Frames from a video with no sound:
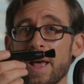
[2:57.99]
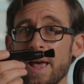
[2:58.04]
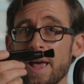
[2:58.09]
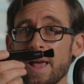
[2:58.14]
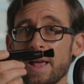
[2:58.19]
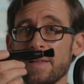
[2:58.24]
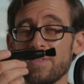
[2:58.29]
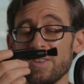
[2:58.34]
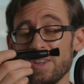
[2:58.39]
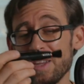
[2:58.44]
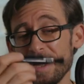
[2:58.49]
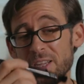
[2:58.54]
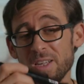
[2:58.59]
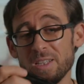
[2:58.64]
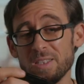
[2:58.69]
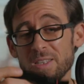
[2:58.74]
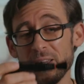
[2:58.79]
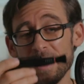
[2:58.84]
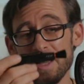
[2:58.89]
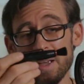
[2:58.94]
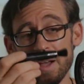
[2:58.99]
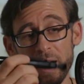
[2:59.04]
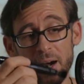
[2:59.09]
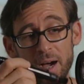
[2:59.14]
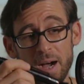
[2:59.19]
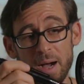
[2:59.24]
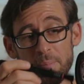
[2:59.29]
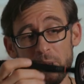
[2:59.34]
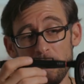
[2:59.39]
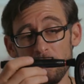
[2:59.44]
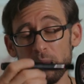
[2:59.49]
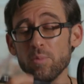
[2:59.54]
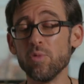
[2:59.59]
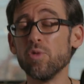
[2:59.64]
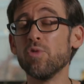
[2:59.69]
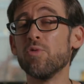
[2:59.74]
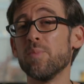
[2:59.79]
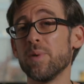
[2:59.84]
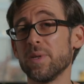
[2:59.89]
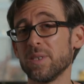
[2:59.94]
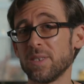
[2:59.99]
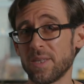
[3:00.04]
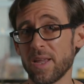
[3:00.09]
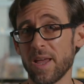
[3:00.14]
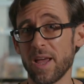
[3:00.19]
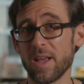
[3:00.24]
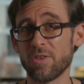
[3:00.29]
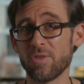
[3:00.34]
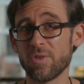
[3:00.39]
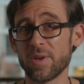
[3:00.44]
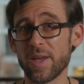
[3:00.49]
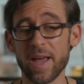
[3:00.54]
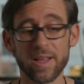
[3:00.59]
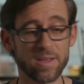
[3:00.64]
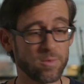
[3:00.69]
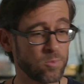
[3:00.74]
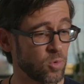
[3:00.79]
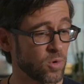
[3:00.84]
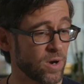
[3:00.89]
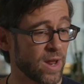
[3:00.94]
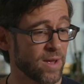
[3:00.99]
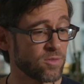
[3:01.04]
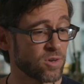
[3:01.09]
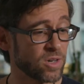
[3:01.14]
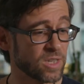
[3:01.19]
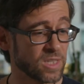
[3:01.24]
and easy movements there to get whatever